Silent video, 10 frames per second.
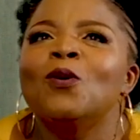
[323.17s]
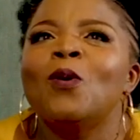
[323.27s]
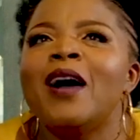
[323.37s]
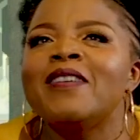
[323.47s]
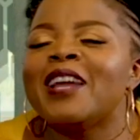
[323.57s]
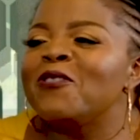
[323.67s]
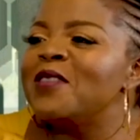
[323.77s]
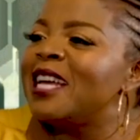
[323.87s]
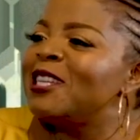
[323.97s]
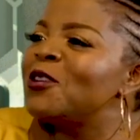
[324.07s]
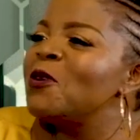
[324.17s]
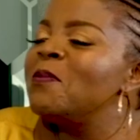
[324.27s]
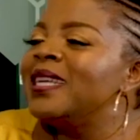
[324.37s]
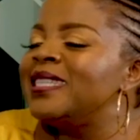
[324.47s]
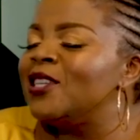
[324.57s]
Wow, Jaco, that is so
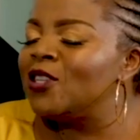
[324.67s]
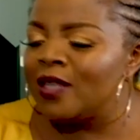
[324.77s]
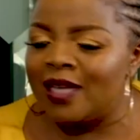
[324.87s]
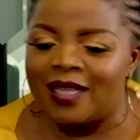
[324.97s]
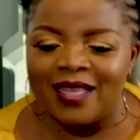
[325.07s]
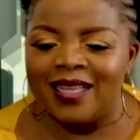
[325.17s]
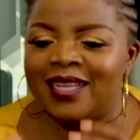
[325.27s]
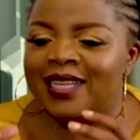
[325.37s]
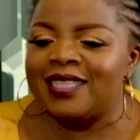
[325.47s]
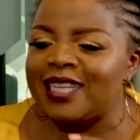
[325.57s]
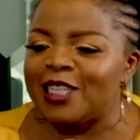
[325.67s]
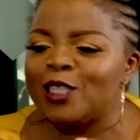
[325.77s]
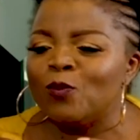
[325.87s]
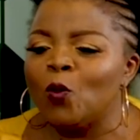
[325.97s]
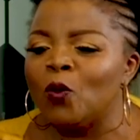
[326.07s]
amazing. You know, it is such a
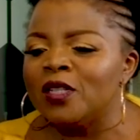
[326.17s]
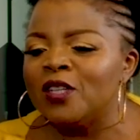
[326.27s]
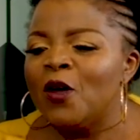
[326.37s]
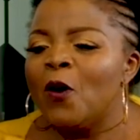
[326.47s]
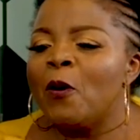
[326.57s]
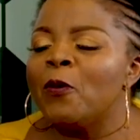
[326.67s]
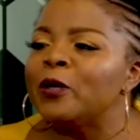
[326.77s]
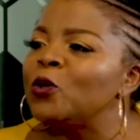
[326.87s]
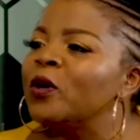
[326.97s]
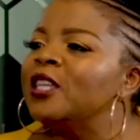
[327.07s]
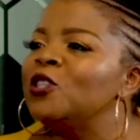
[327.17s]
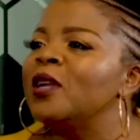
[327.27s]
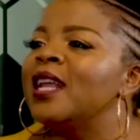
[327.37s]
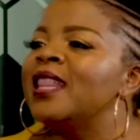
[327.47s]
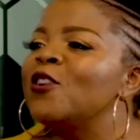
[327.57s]
small world. We were talking to
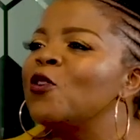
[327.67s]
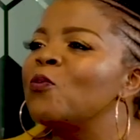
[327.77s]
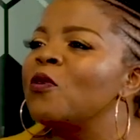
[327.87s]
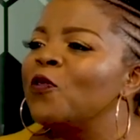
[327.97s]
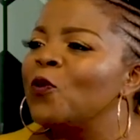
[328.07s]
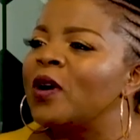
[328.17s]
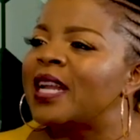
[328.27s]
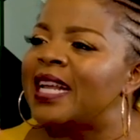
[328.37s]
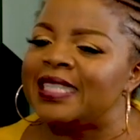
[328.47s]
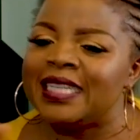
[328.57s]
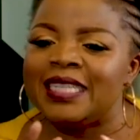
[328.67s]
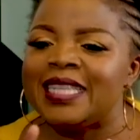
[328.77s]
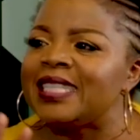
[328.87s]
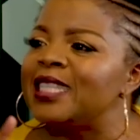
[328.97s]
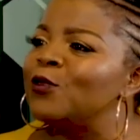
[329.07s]
another non-profit organization
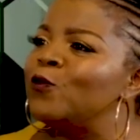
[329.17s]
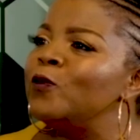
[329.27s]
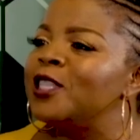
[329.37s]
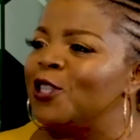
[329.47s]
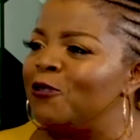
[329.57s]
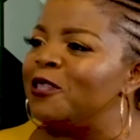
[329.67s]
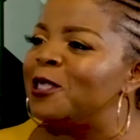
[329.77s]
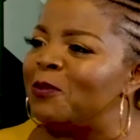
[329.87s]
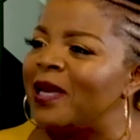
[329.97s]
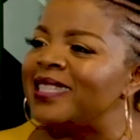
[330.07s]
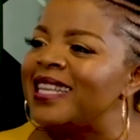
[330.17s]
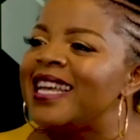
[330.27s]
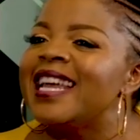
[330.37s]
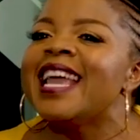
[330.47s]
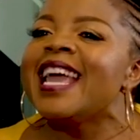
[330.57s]
that's in the food security space,
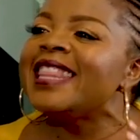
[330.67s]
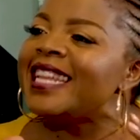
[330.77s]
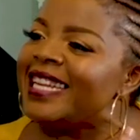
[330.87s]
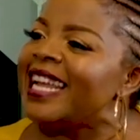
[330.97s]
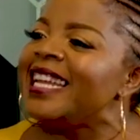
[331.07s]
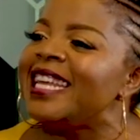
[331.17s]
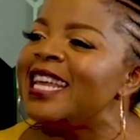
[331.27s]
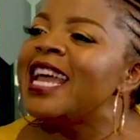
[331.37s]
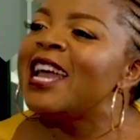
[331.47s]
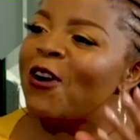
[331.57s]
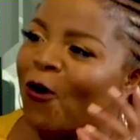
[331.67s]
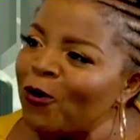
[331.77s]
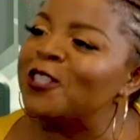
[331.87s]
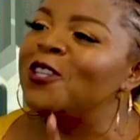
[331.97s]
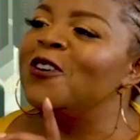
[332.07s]
and the lady
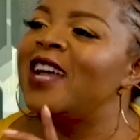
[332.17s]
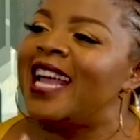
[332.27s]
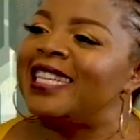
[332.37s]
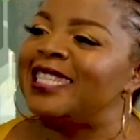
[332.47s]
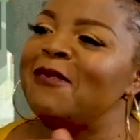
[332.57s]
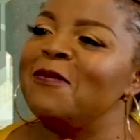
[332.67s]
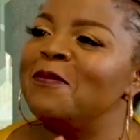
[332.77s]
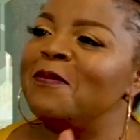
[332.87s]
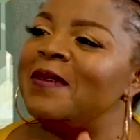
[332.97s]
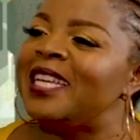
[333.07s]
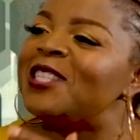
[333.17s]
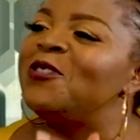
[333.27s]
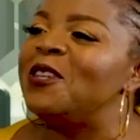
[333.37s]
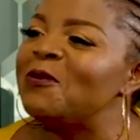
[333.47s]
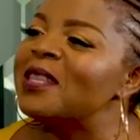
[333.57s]
also had some
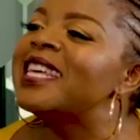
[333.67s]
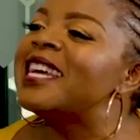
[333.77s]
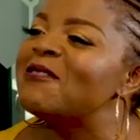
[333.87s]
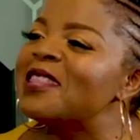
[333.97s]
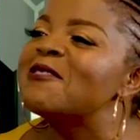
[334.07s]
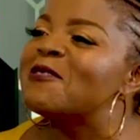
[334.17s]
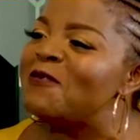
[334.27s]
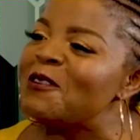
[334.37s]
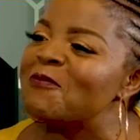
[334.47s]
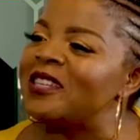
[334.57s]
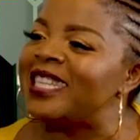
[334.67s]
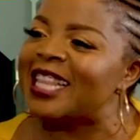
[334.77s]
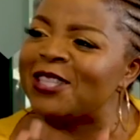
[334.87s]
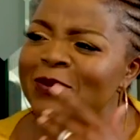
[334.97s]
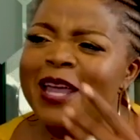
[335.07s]
history with the Refueler project.
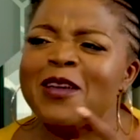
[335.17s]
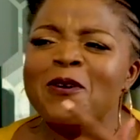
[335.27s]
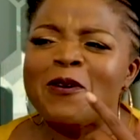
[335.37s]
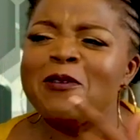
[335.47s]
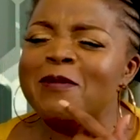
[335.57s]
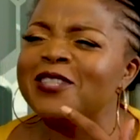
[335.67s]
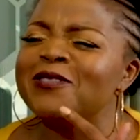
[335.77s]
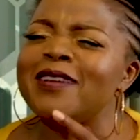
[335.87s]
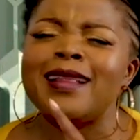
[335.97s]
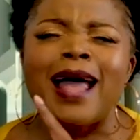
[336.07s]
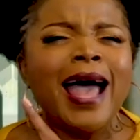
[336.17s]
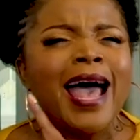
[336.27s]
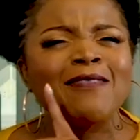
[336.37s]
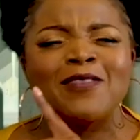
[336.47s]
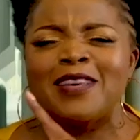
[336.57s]
That's right. When you mentioned, we're like,
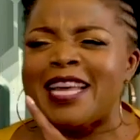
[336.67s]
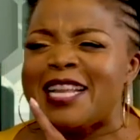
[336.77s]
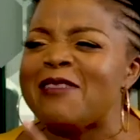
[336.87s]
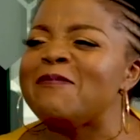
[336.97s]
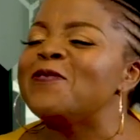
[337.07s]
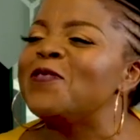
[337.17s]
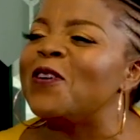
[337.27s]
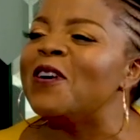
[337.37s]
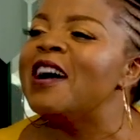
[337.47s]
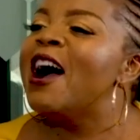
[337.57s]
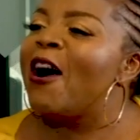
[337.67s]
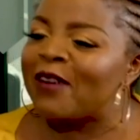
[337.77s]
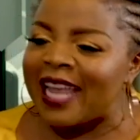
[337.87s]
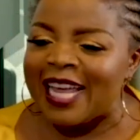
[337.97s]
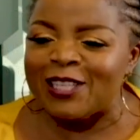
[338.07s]
I've heard that name before.
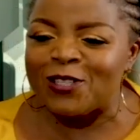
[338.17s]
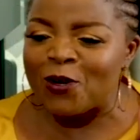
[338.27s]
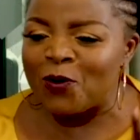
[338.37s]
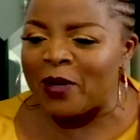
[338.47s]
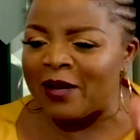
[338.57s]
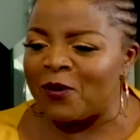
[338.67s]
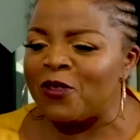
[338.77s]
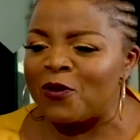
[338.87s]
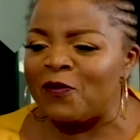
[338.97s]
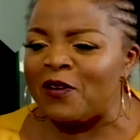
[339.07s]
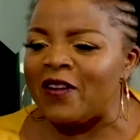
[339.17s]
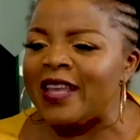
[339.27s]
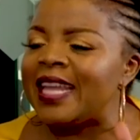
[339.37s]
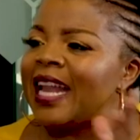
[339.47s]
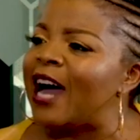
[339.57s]
Okay, so we with the Refueler,
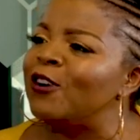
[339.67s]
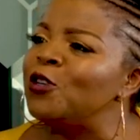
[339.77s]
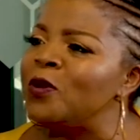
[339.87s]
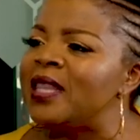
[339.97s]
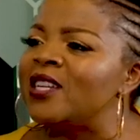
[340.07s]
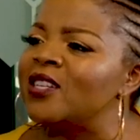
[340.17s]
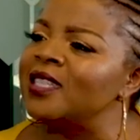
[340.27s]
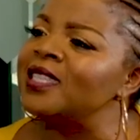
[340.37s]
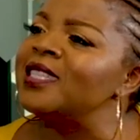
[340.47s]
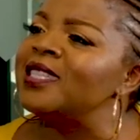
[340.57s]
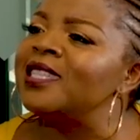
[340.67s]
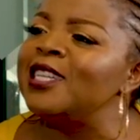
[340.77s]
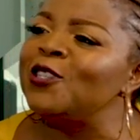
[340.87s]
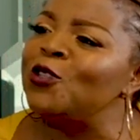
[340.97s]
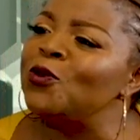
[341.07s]
and then how do we then transition
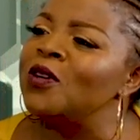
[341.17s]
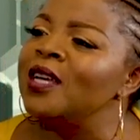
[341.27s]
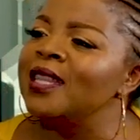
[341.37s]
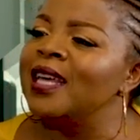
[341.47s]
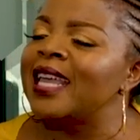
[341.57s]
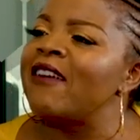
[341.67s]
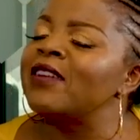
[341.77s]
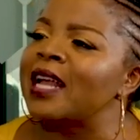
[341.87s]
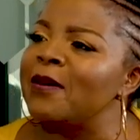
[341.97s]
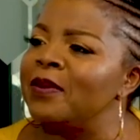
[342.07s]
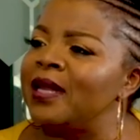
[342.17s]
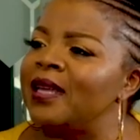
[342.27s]
into the character company?